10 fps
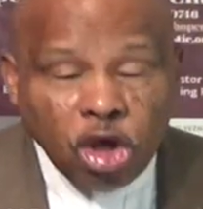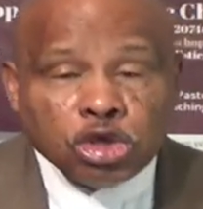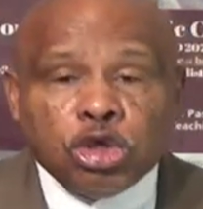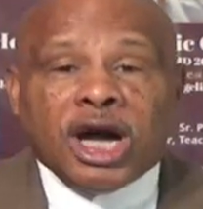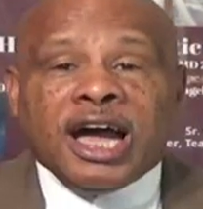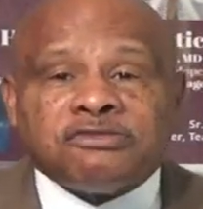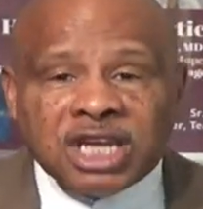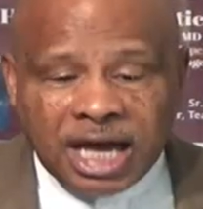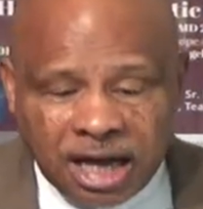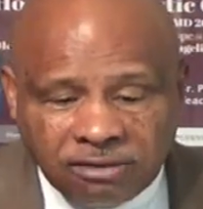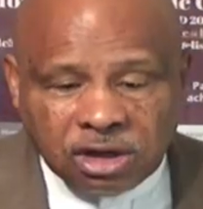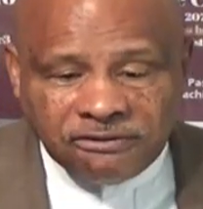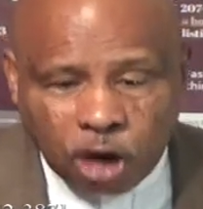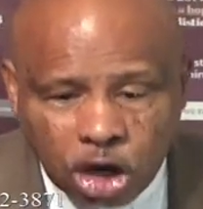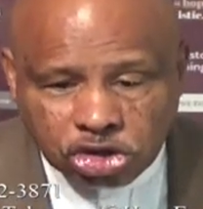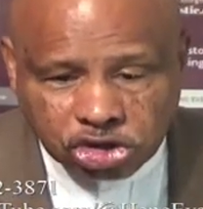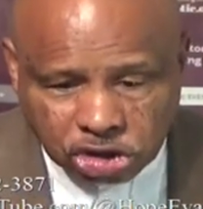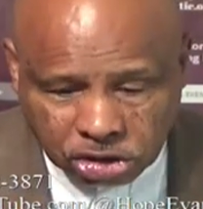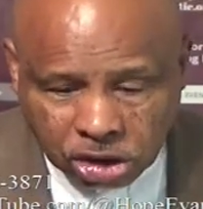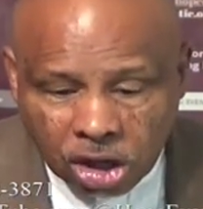You have to have
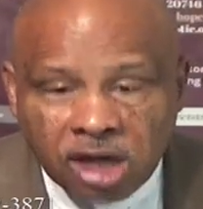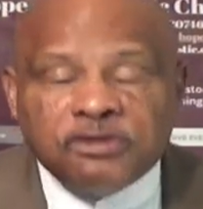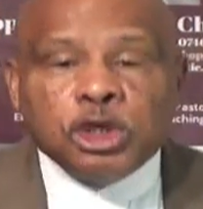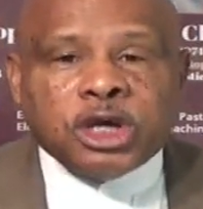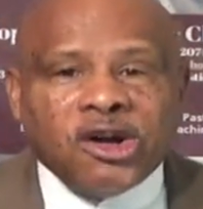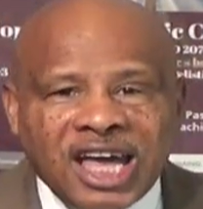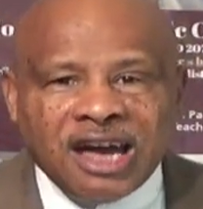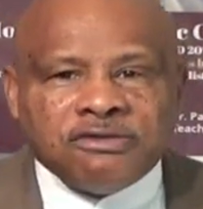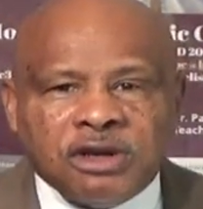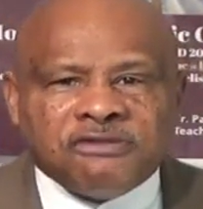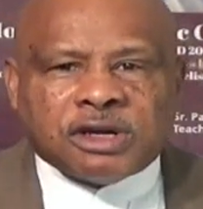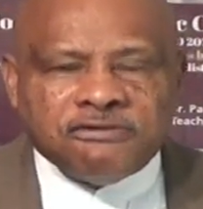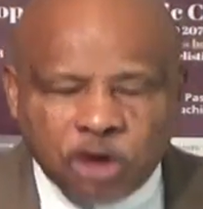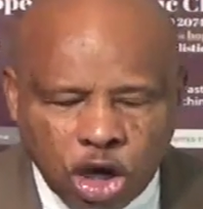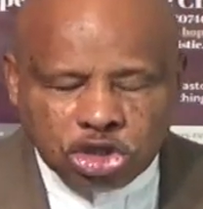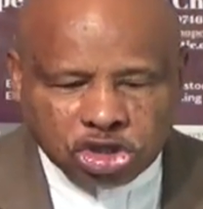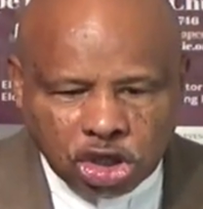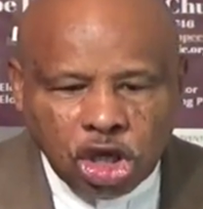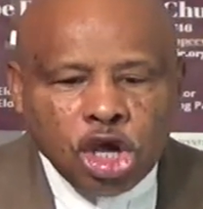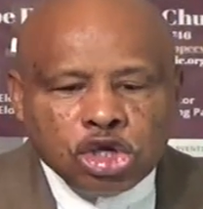conversion. If you don't have the
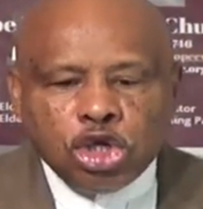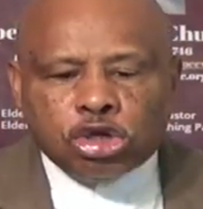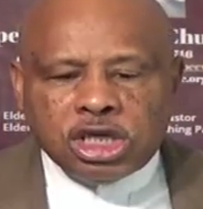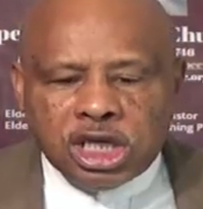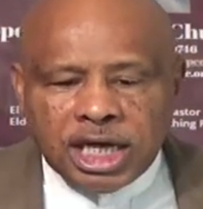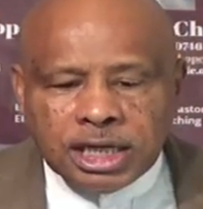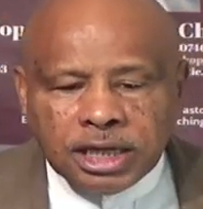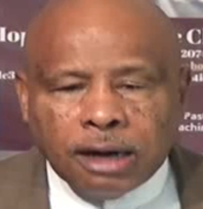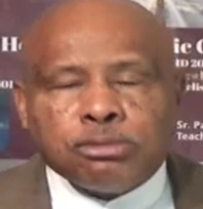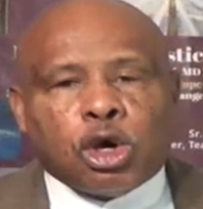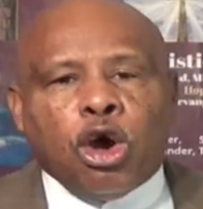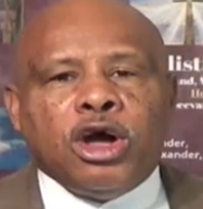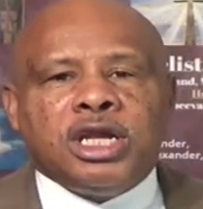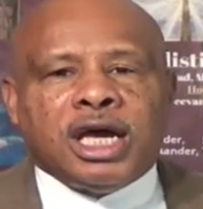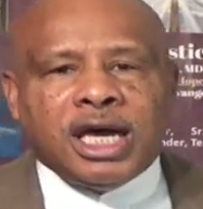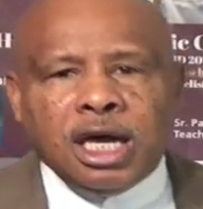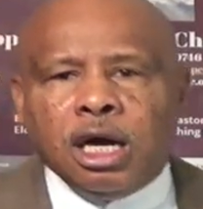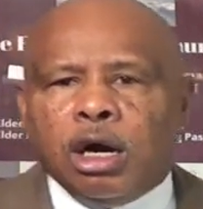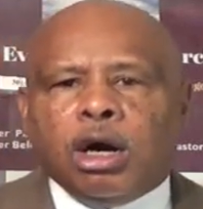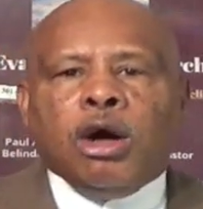conversion, you could end up going to
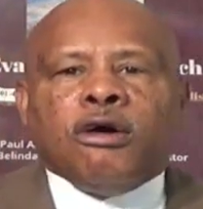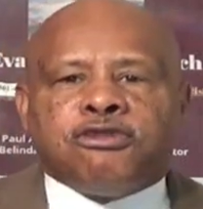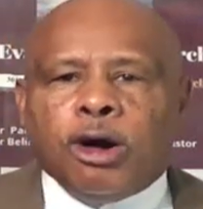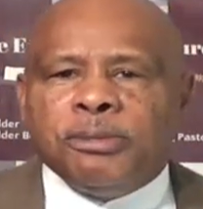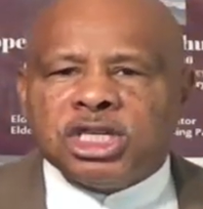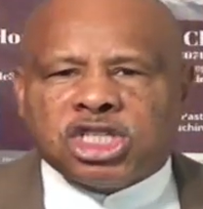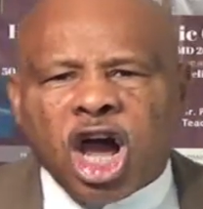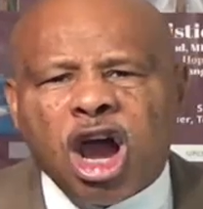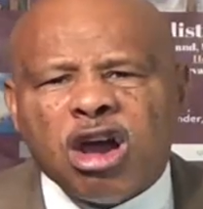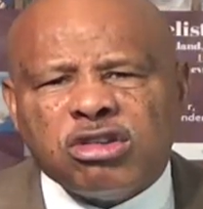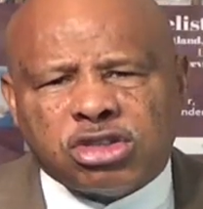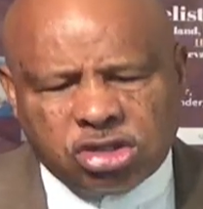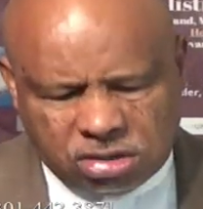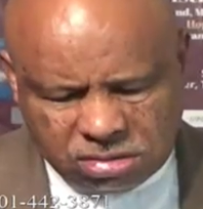hell from the church.